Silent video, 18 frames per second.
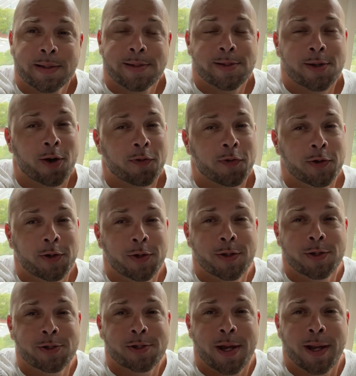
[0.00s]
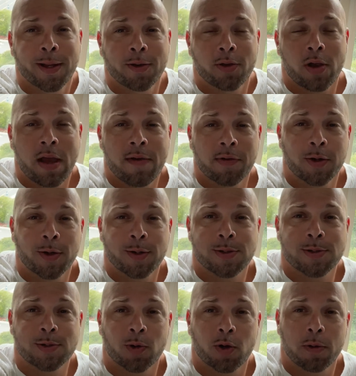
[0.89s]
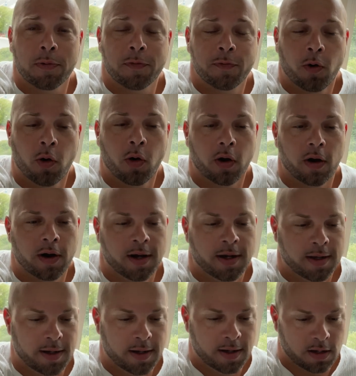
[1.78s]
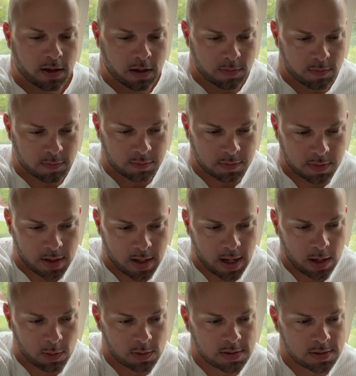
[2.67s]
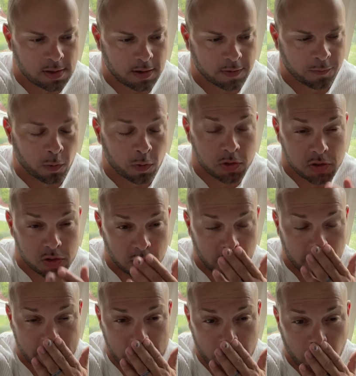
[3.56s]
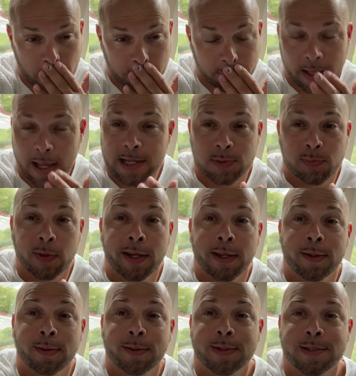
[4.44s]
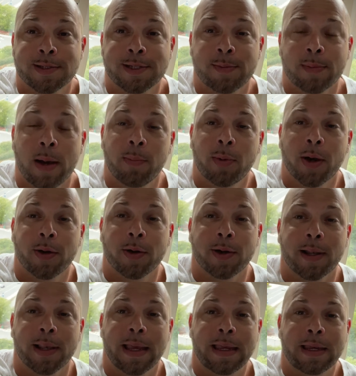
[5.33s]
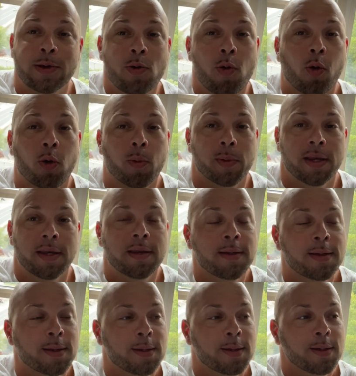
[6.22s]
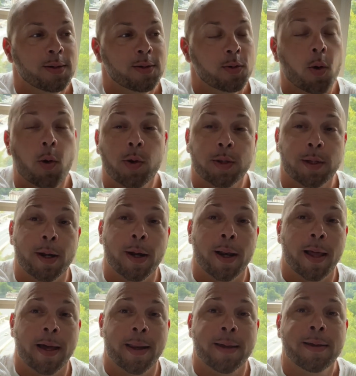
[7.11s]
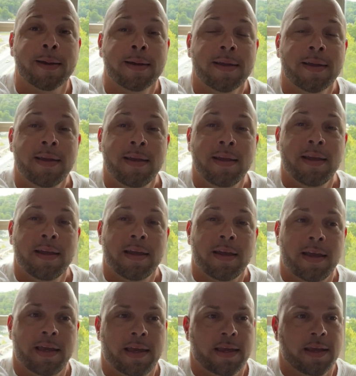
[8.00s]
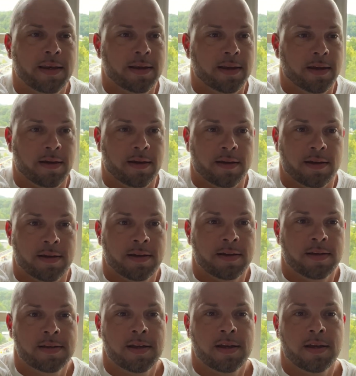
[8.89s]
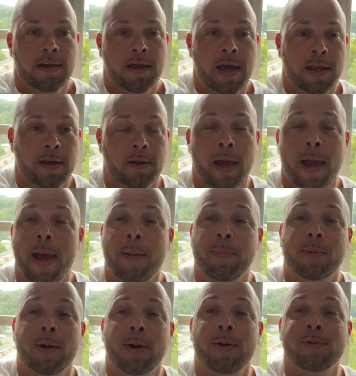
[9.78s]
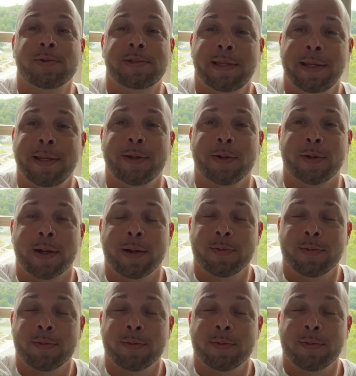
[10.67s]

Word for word: So if you're new to the channel or you haven't heard the story before, um, I was on a 4th of July trip last minute to see my brother at Lake Norman, North Carolina, and uh, had an app called Tinder.